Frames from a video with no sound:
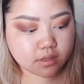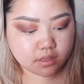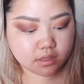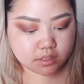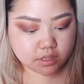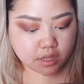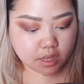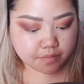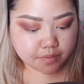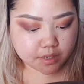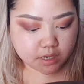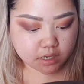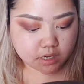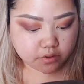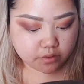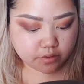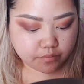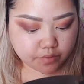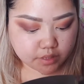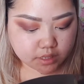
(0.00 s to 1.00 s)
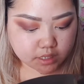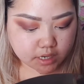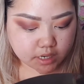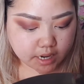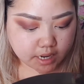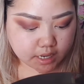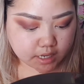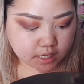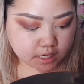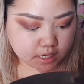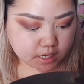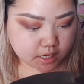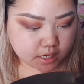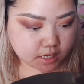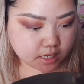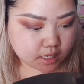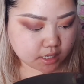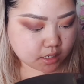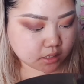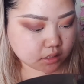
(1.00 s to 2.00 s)
So I'm gonna go in with the Naked
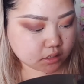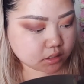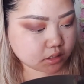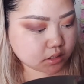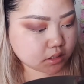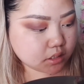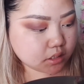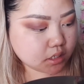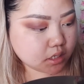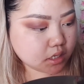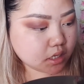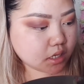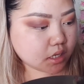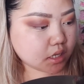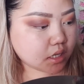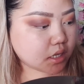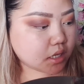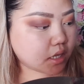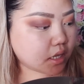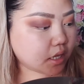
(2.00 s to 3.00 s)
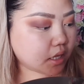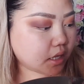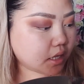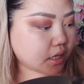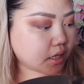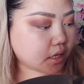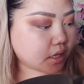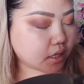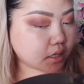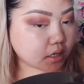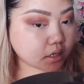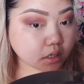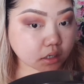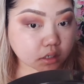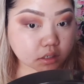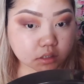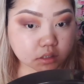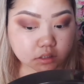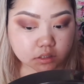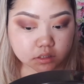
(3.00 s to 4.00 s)
Heat. And
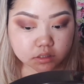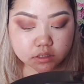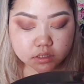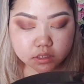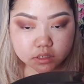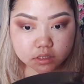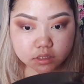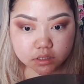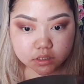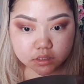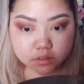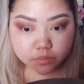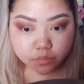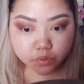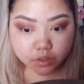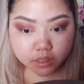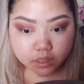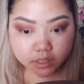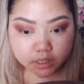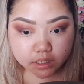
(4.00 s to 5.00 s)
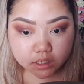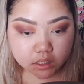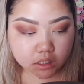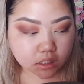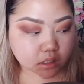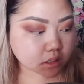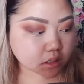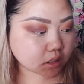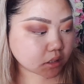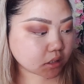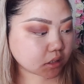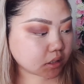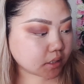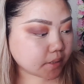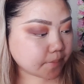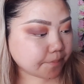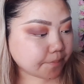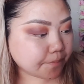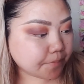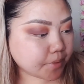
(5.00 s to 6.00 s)
since this is more like a
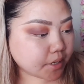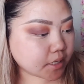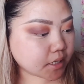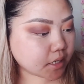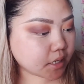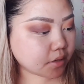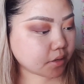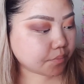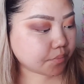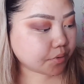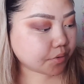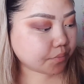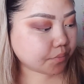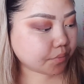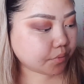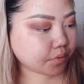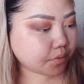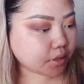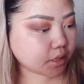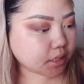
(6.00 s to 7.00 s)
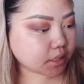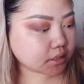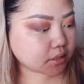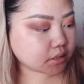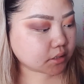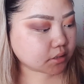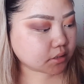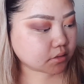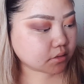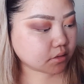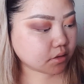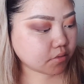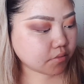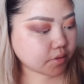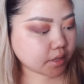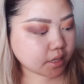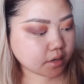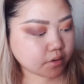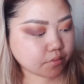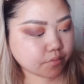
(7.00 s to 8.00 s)
pinky purple. Let's go
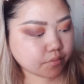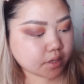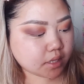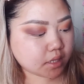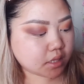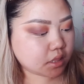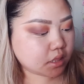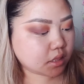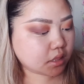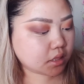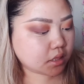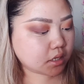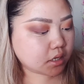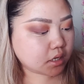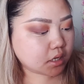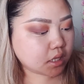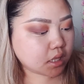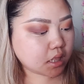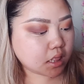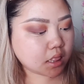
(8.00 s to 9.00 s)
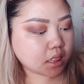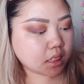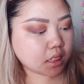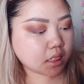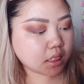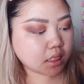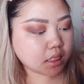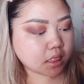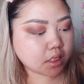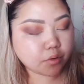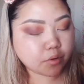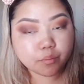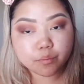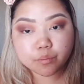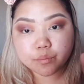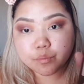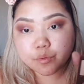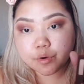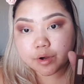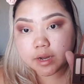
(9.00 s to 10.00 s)
in with
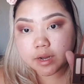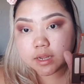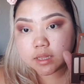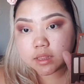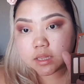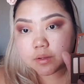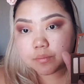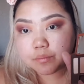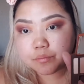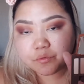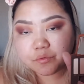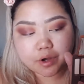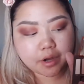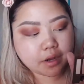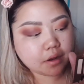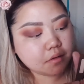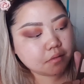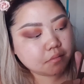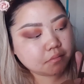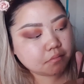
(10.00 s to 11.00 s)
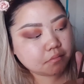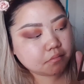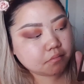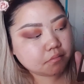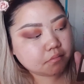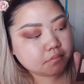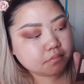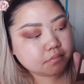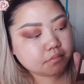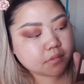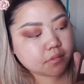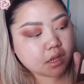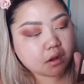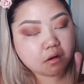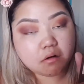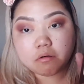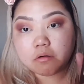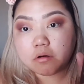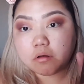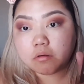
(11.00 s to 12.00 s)
Lumbre, Lumbre. I
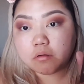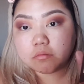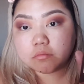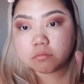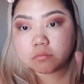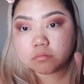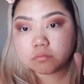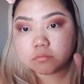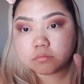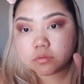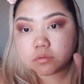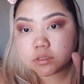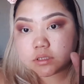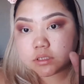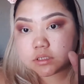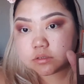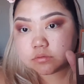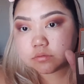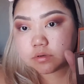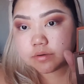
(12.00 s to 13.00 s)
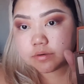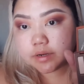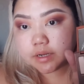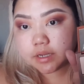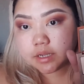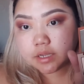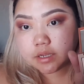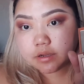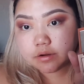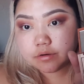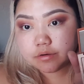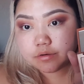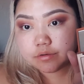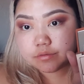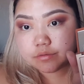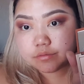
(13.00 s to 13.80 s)
don't know. This one right here.